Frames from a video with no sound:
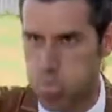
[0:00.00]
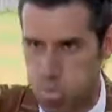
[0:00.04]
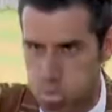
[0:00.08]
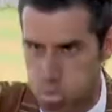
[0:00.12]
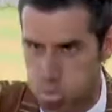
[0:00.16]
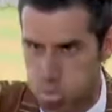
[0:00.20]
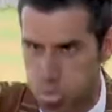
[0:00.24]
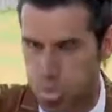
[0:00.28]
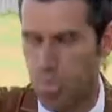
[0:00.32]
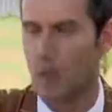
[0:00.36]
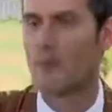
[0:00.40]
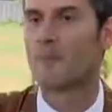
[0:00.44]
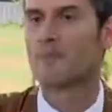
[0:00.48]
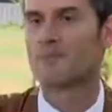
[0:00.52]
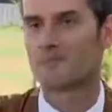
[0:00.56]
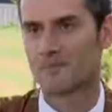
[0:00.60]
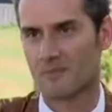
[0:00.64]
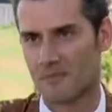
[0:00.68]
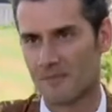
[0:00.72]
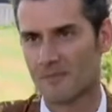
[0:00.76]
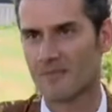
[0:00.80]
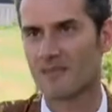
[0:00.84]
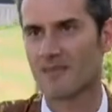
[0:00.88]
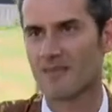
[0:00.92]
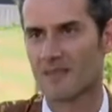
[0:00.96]
It
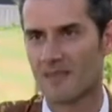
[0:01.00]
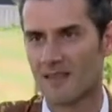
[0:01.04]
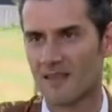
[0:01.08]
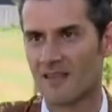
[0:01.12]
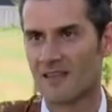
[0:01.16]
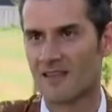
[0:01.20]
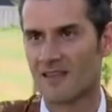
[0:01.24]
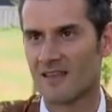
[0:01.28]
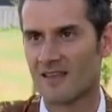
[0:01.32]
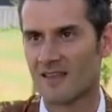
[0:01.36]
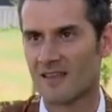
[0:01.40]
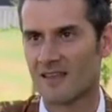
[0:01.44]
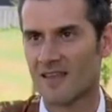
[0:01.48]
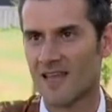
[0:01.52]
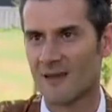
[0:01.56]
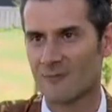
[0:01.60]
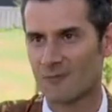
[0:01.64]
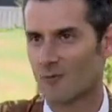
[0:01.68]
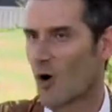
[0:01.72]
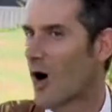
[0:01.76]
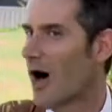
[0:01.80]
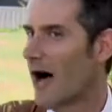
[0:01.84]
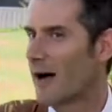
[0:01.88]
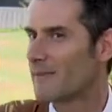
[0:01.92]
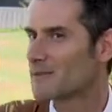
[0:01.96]

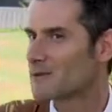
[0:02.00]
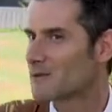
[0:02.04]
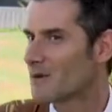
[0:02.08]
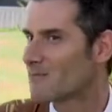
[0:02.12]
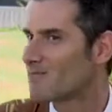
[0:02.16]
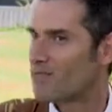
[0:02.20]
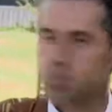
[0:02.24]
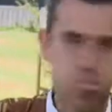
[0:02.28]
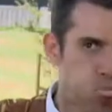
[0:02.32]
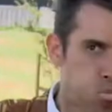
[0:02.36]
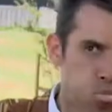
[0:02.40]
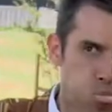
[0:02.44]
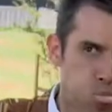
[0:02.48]
rhymes with